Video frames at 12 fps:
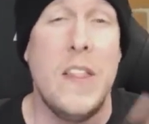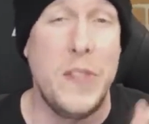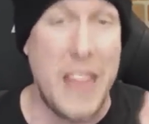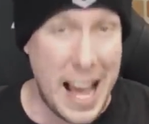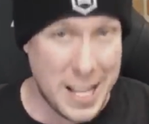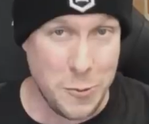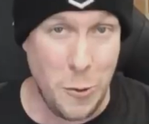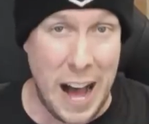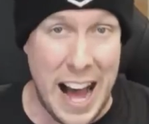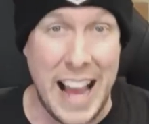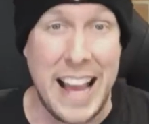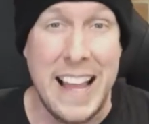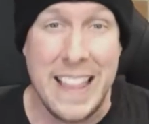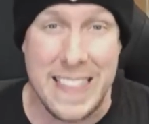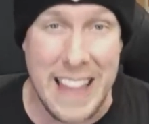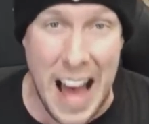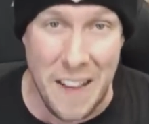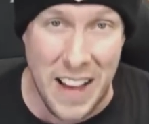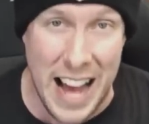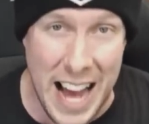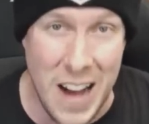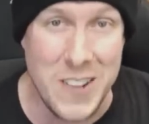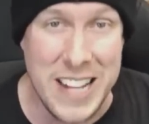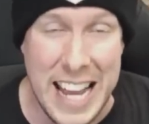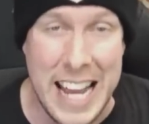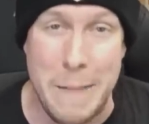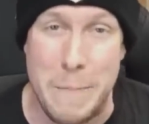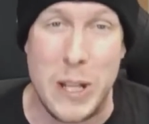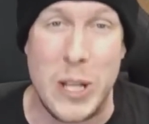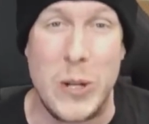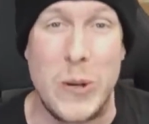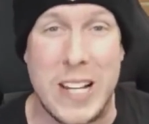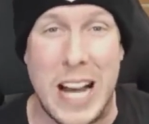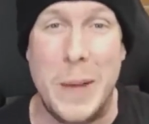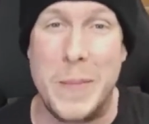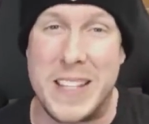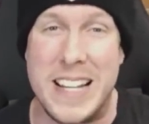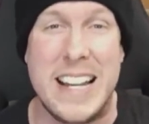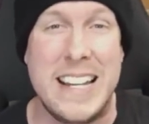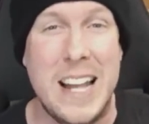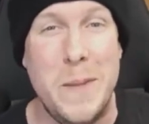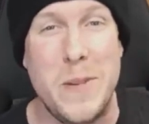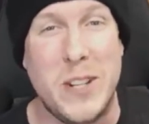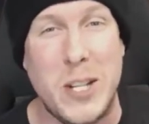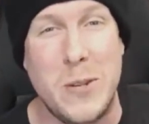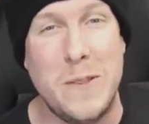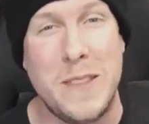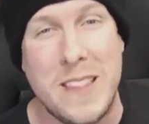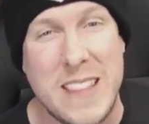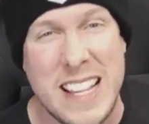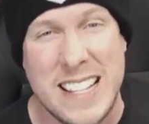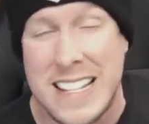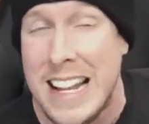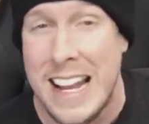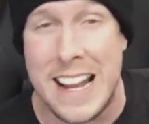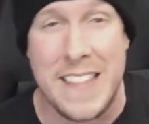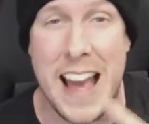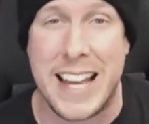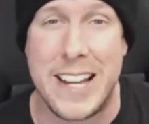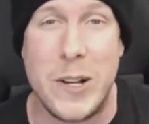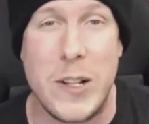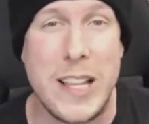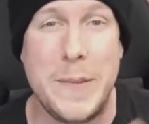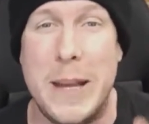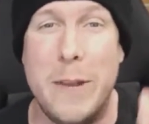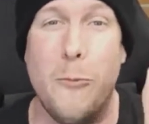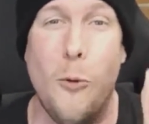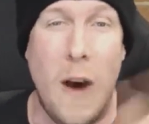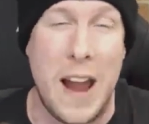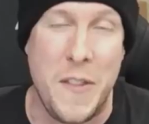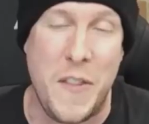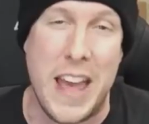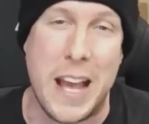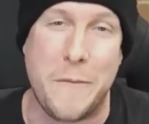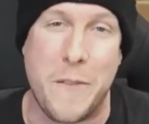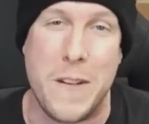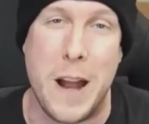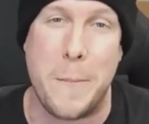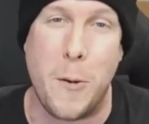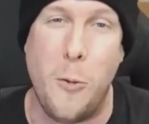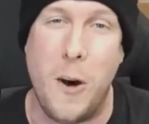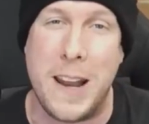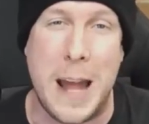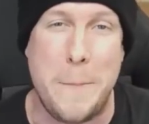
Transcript: That's why Lava Hound and Balloon comes in at number 2 on the list, and that can only mean one thing for number 1.